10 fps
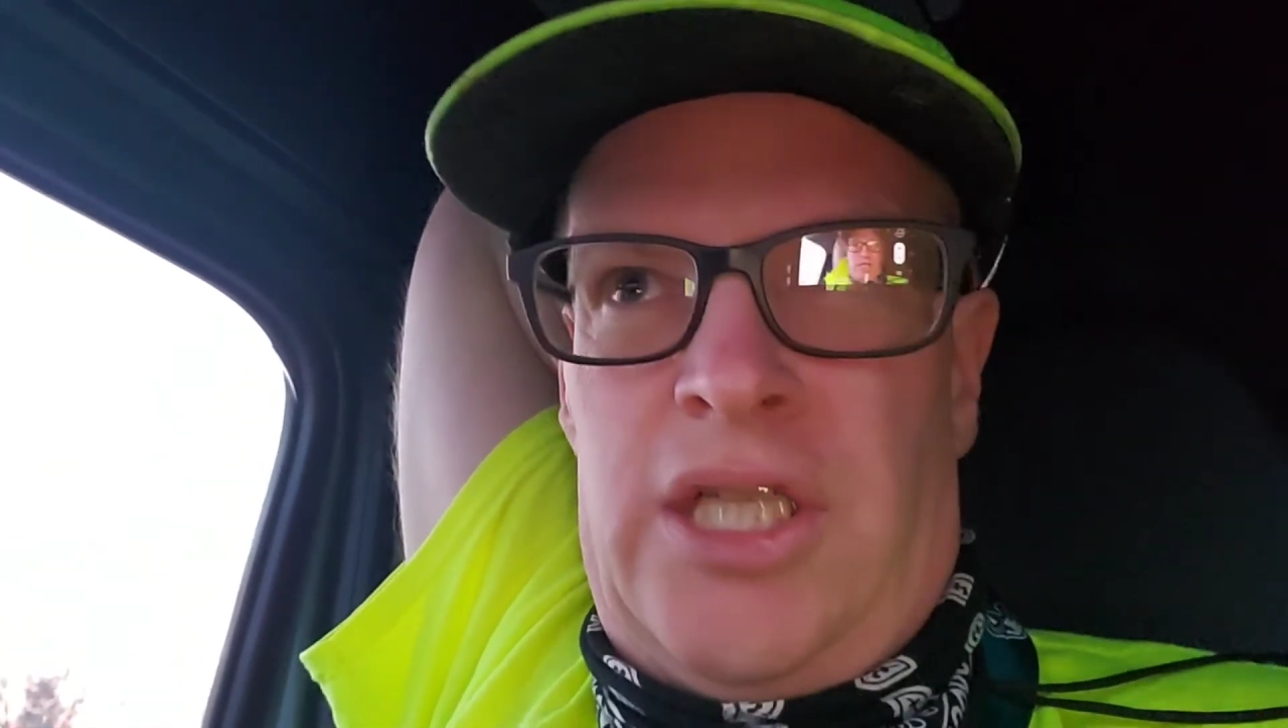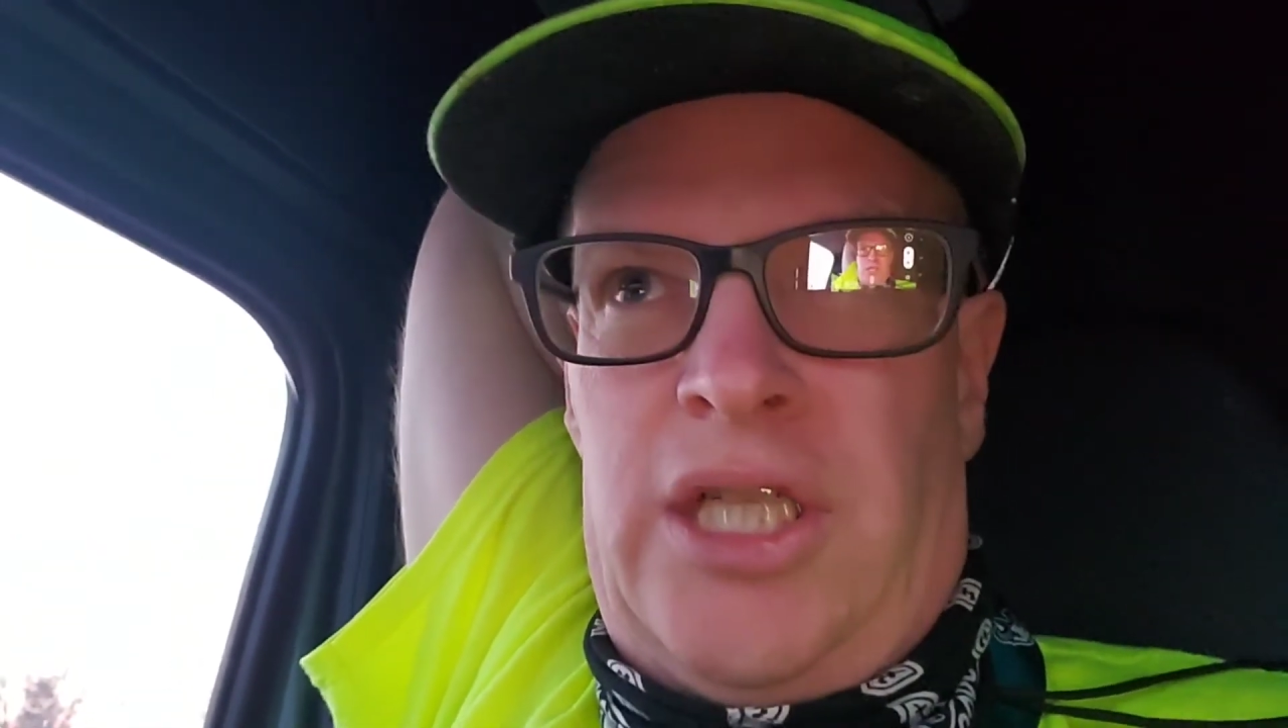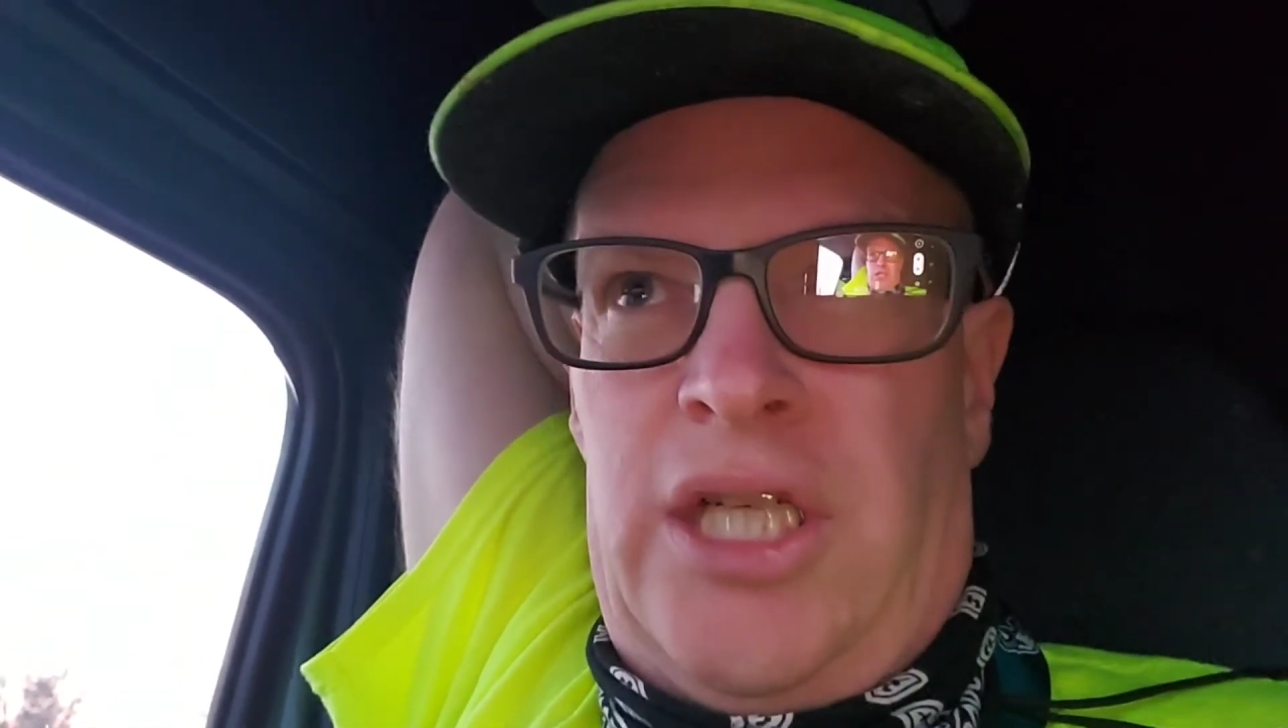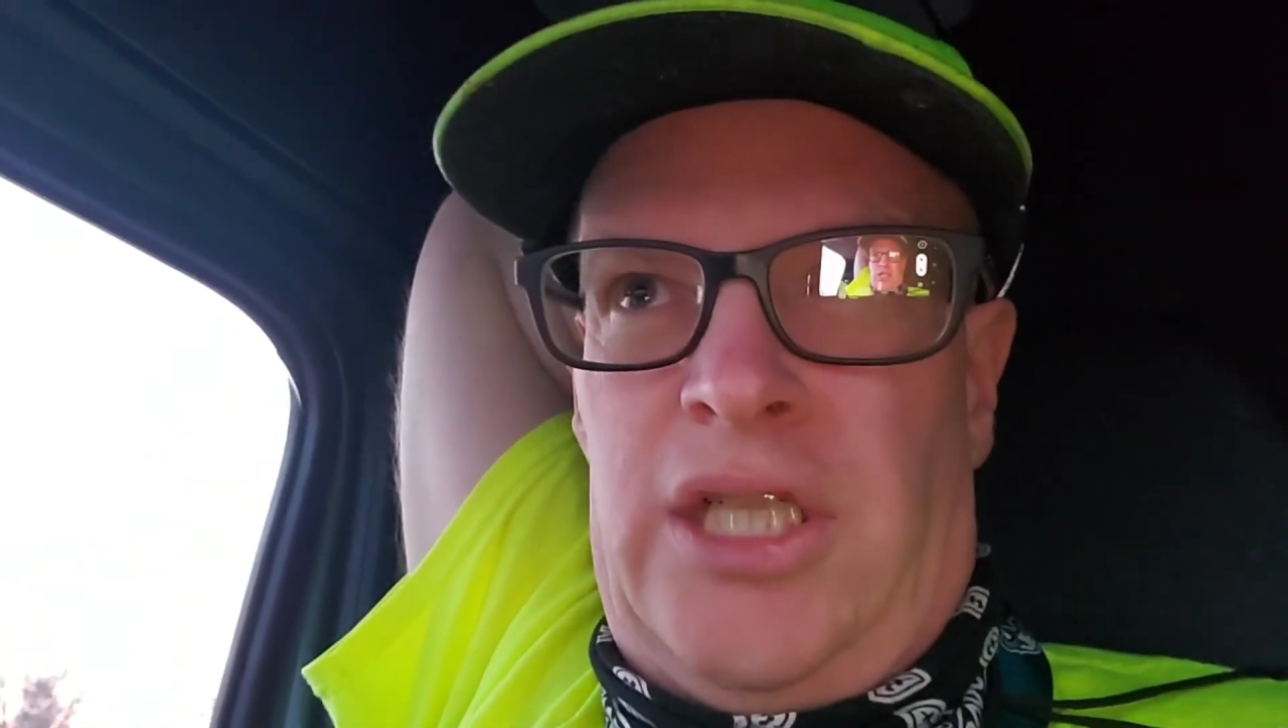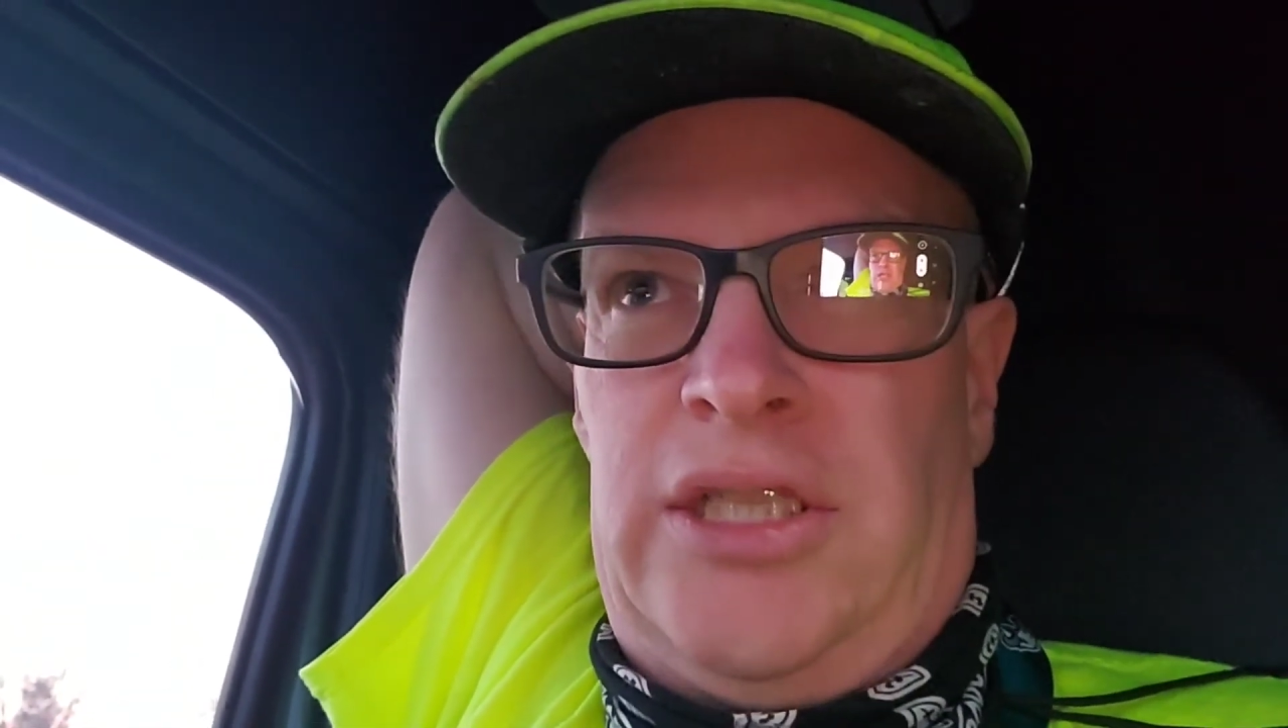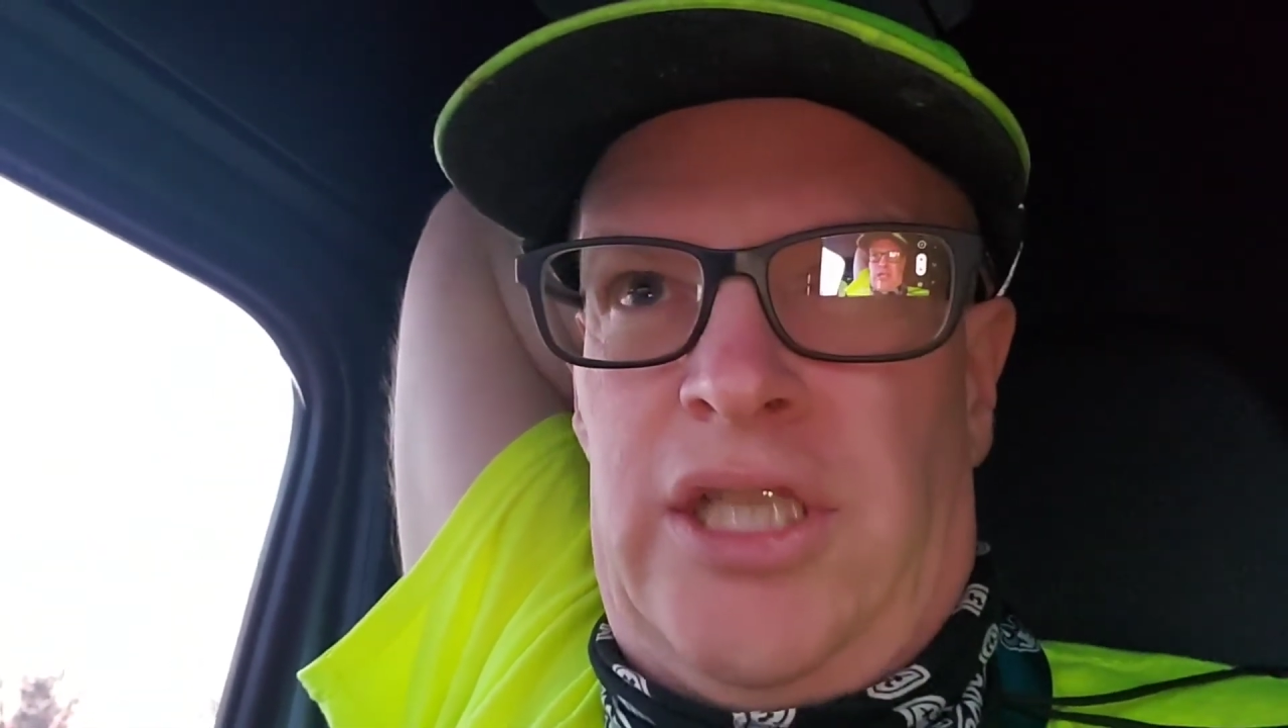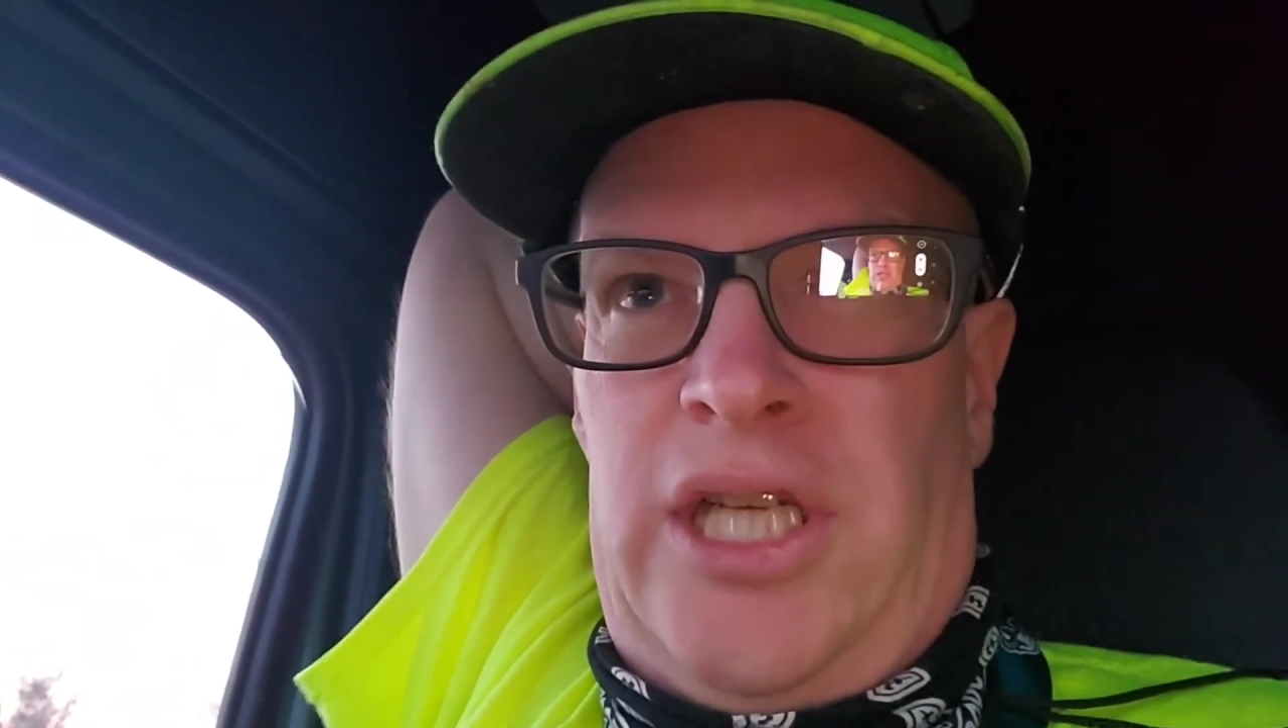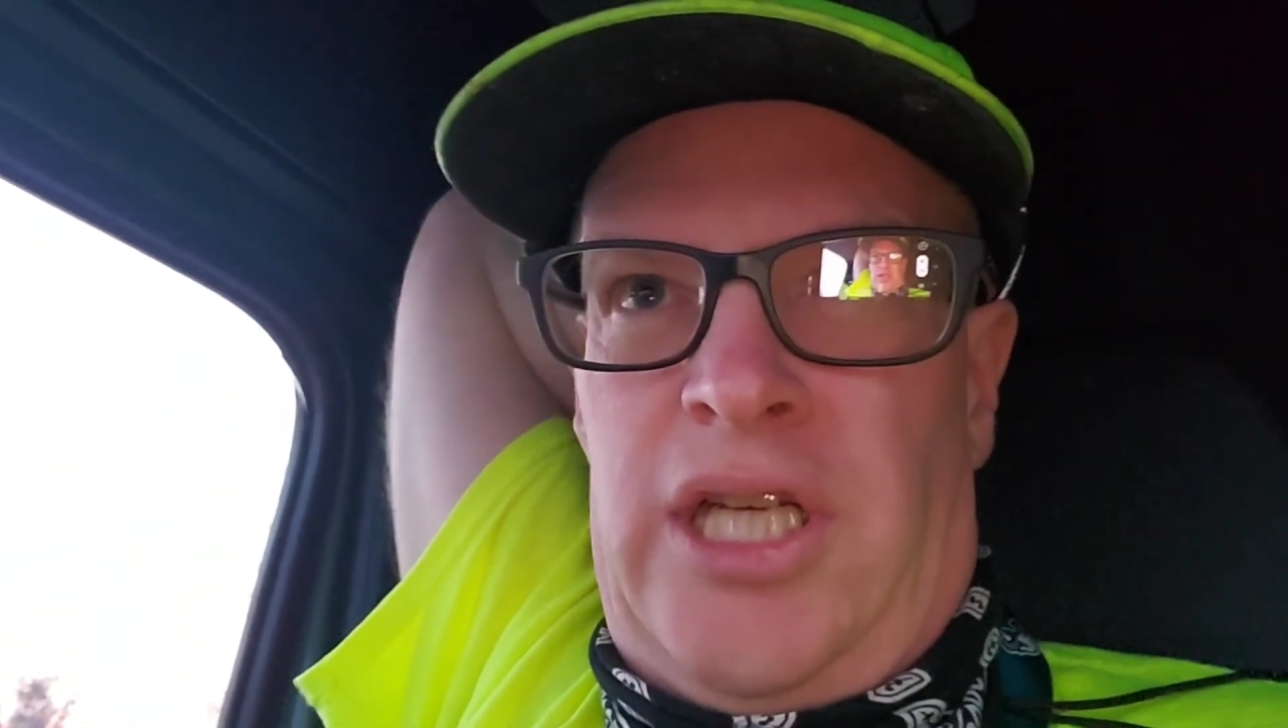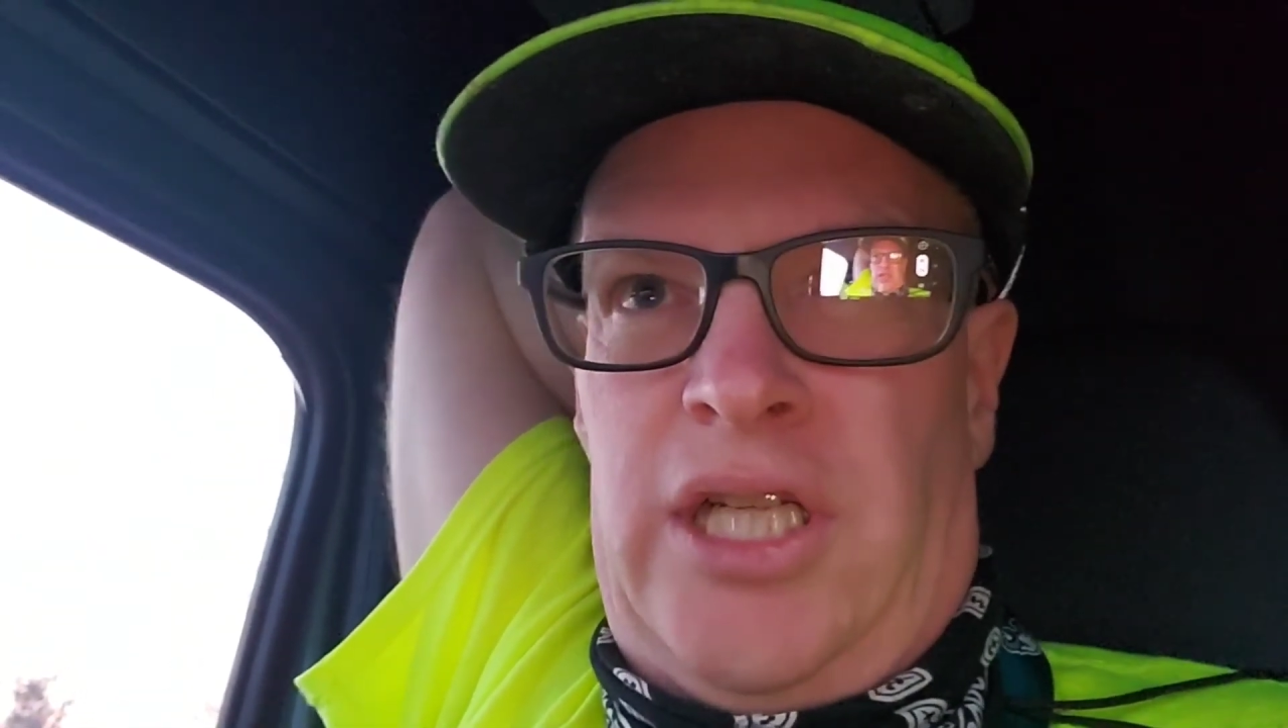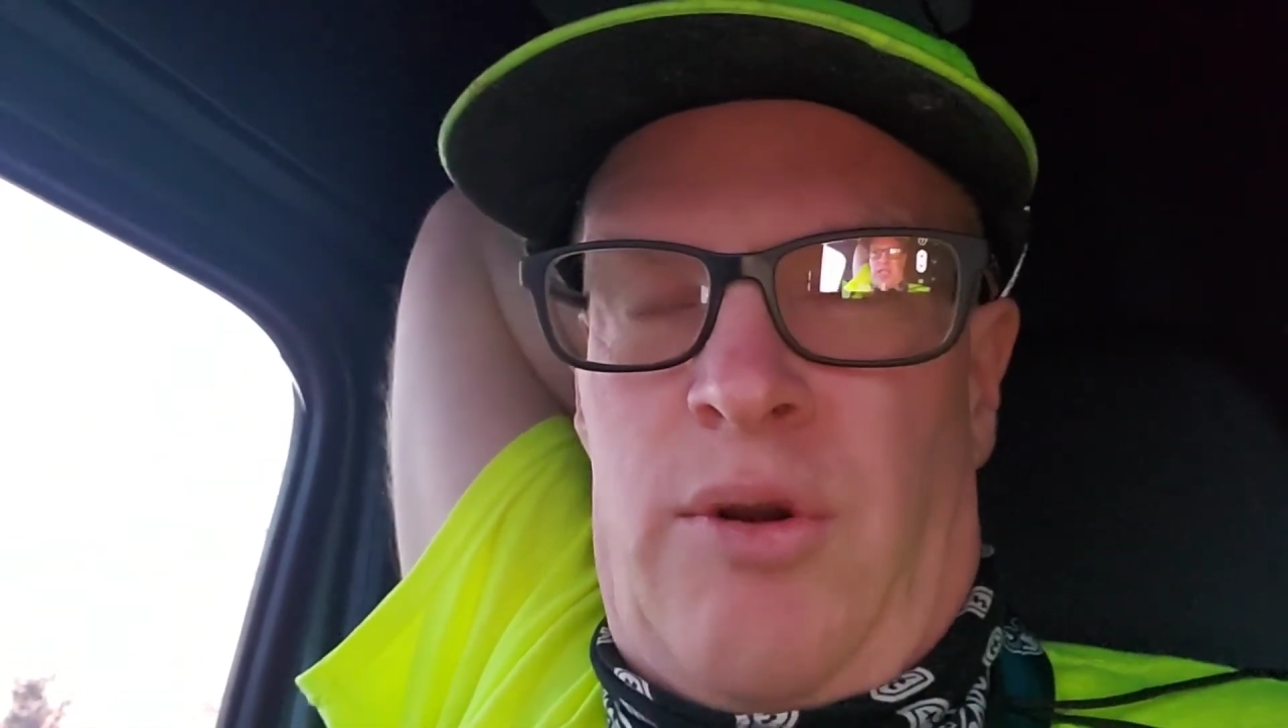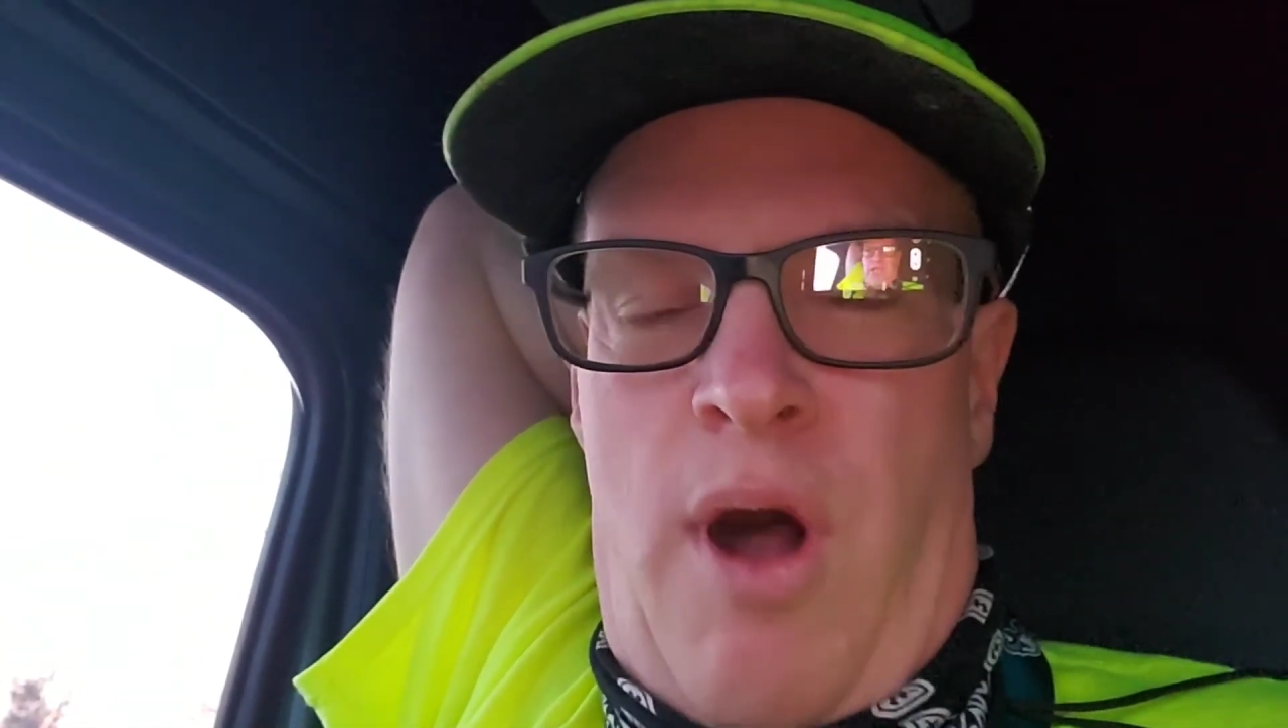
Because the